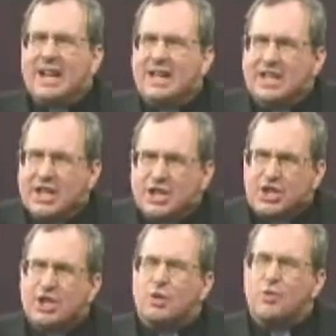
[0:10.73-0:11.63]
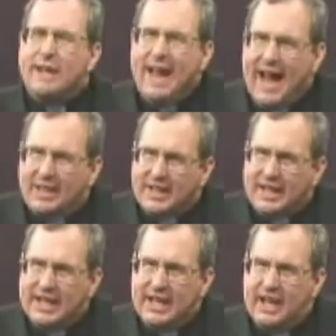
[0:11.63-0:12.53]
conditioned
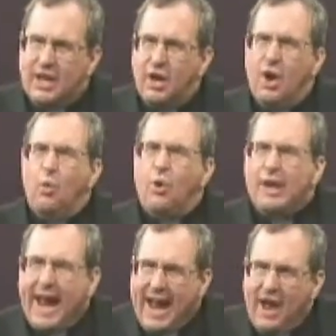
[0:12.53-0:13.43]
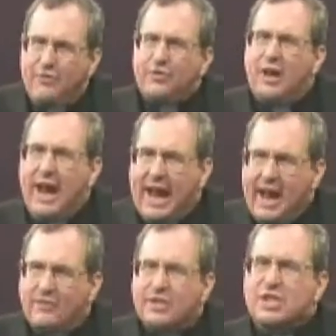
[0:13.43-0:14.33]
reality would have to
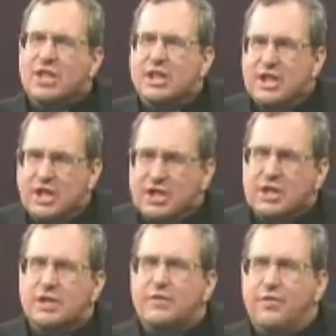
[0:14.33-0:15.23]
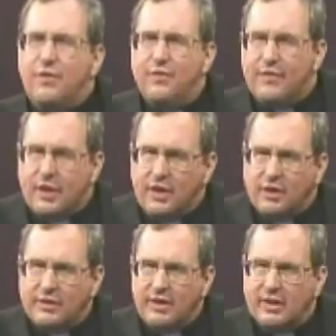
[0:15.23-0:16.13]
have its conditions fulfilled.